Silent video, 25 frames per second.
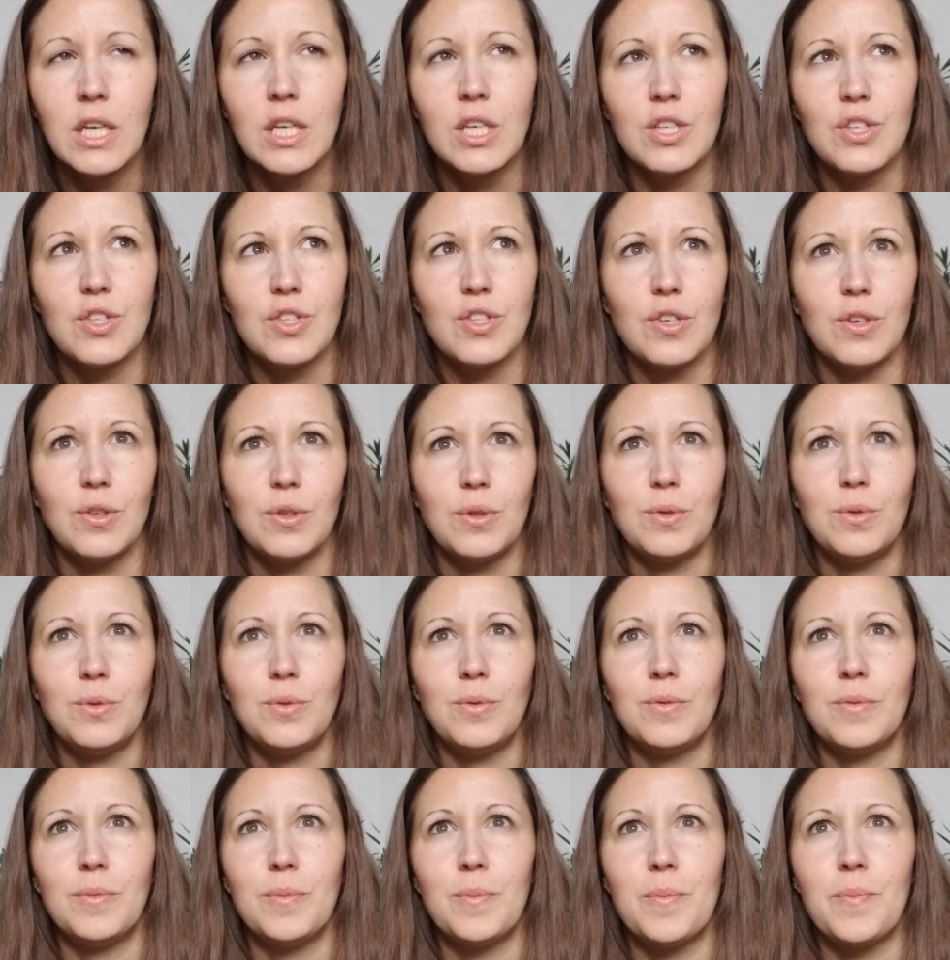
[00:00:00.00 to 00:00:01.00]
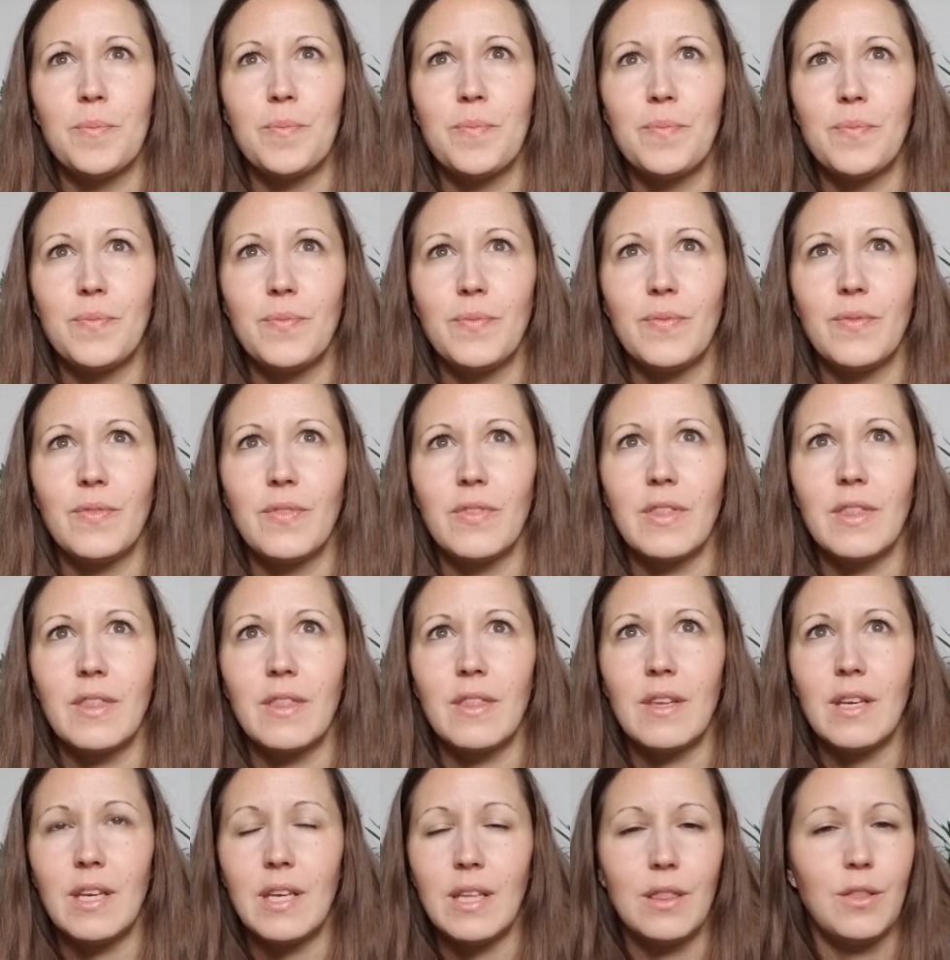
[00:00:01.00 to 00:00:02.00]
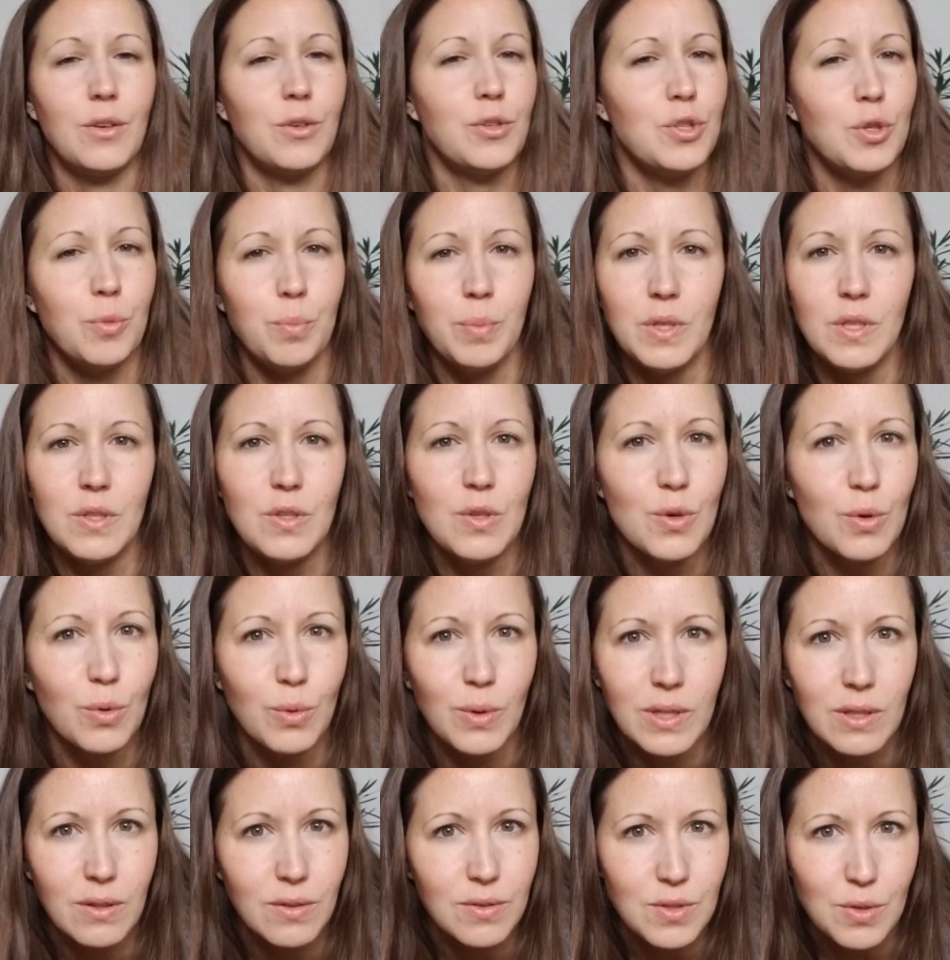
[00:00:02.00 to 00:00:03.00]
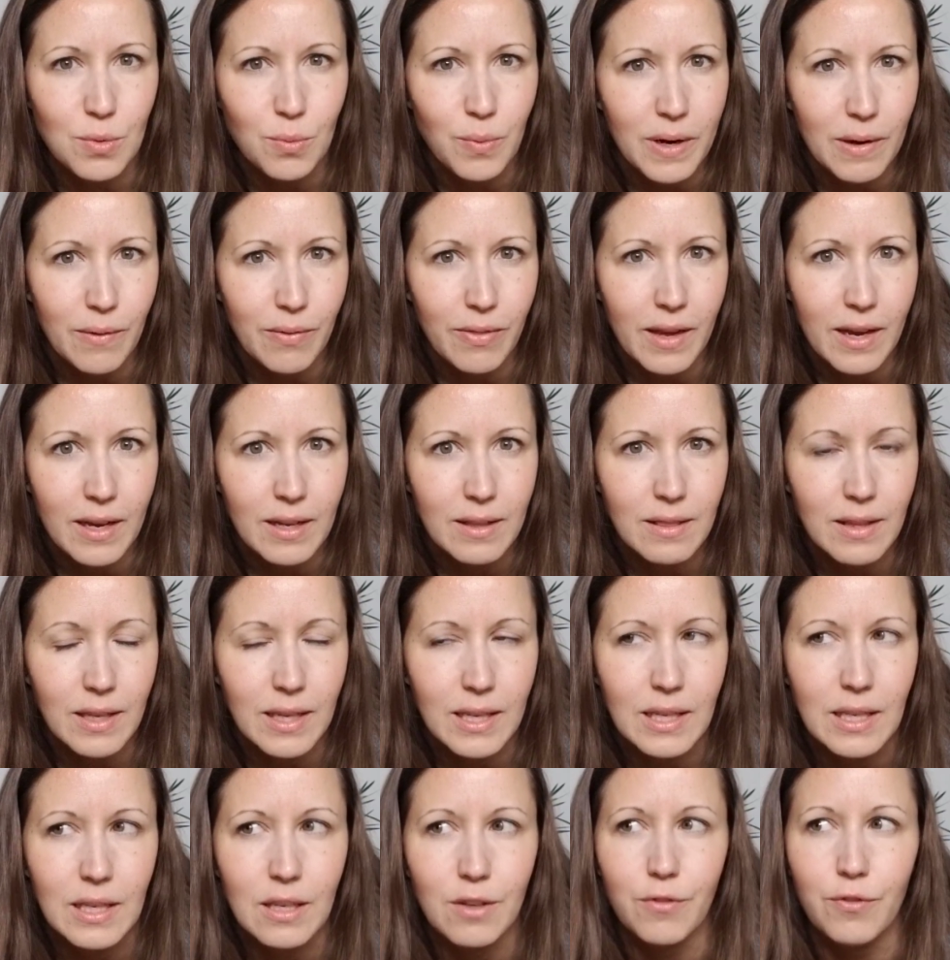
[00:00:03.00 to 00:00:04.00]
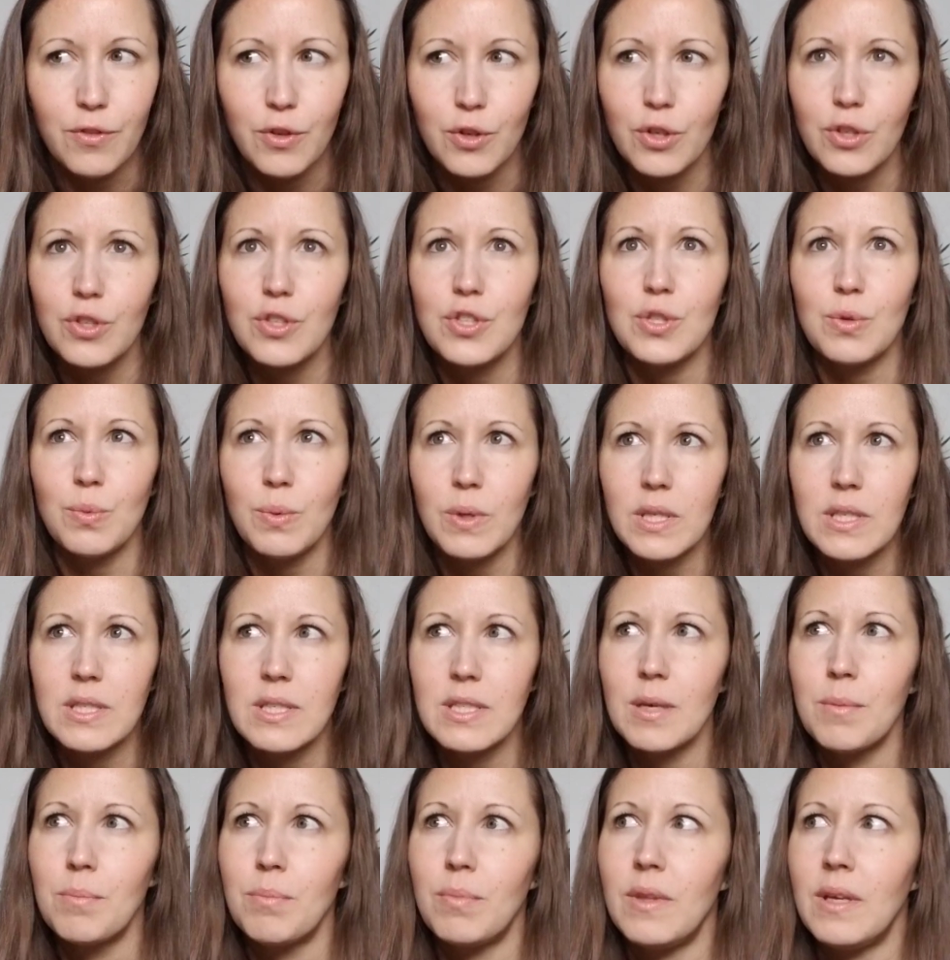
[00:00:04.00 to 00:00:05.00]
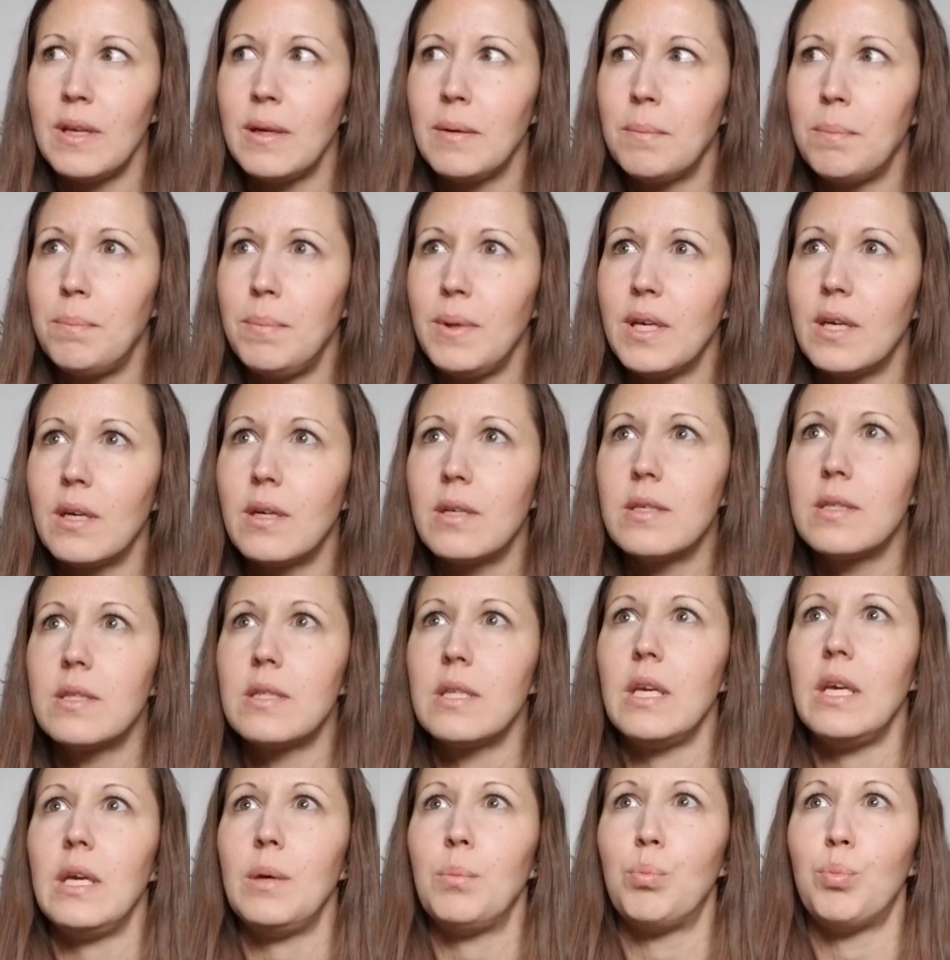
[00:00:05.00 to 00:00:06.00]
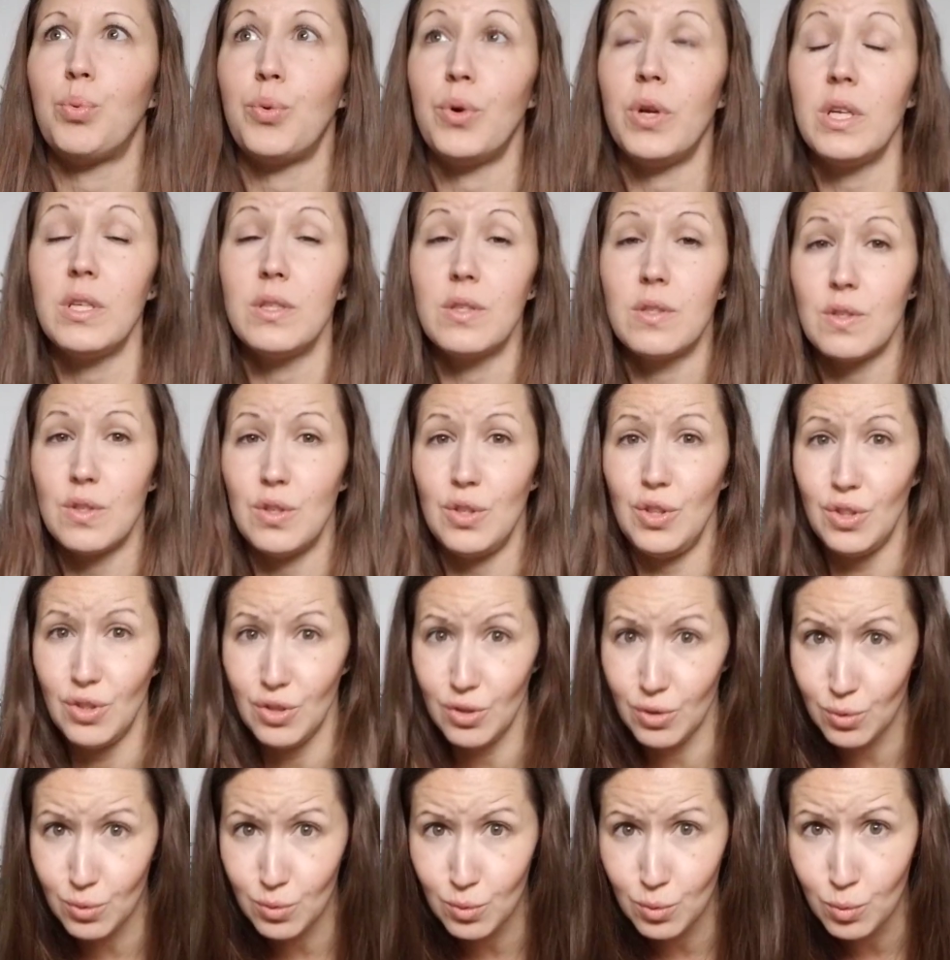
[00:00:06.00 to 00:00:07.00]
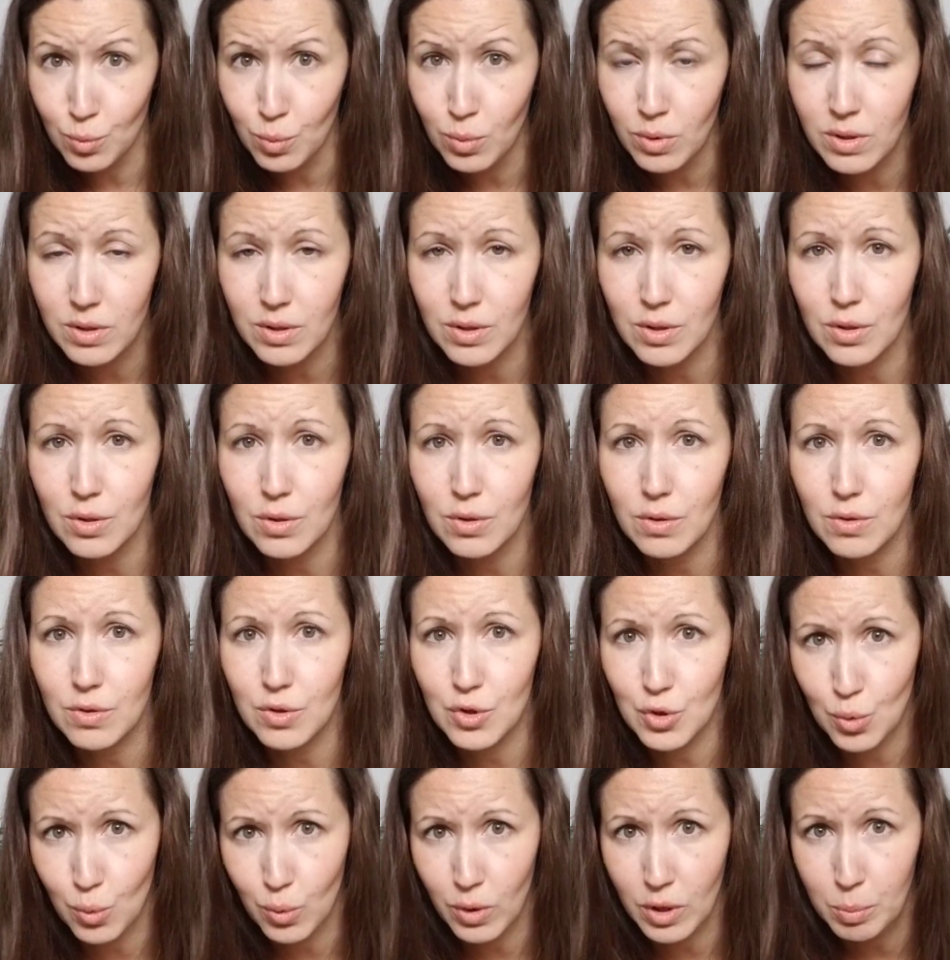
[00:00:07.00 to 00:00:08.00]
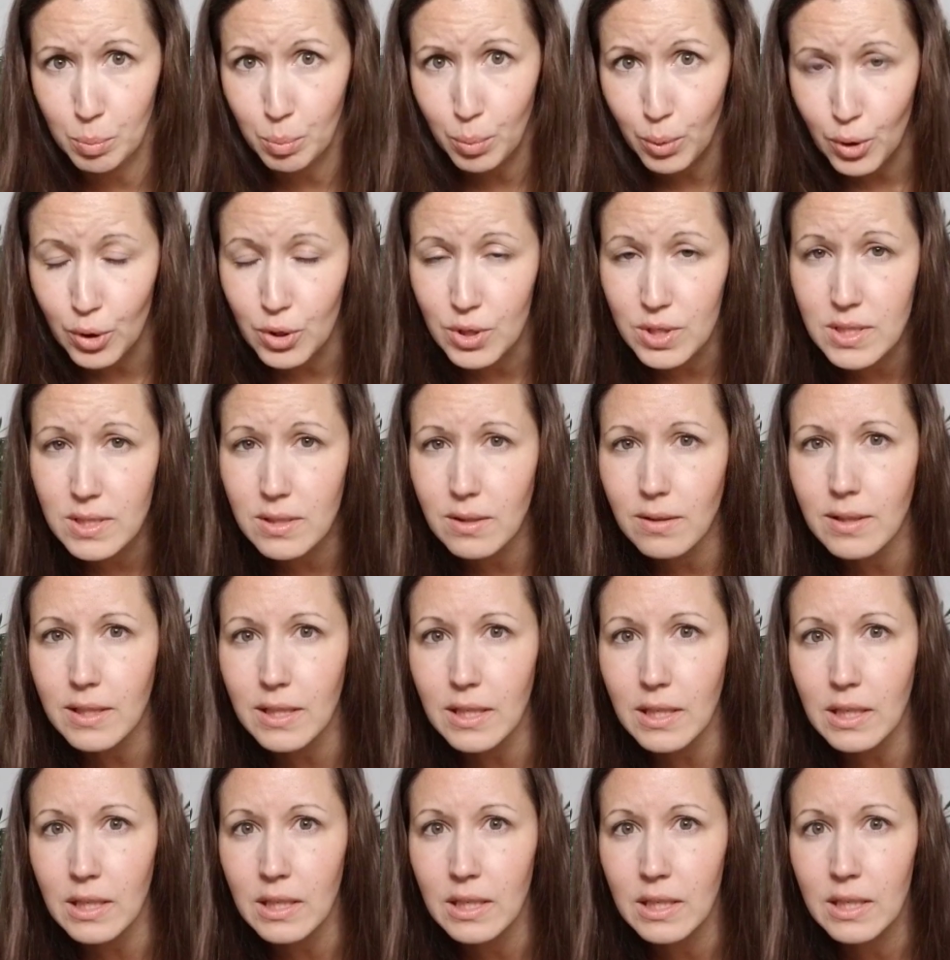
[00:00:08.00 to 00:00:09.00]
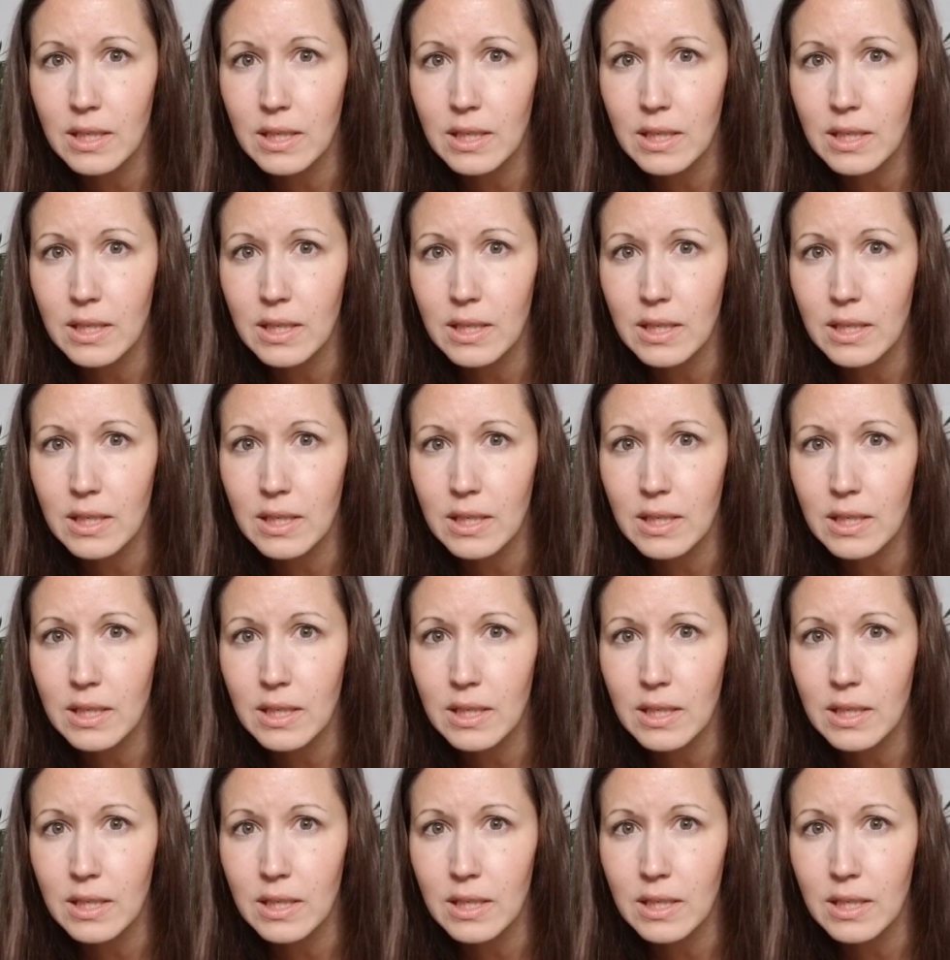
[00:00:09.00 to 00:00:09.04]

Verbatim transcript: So there should be no guilt around that. Like if you're doing something because it brings you joy personally,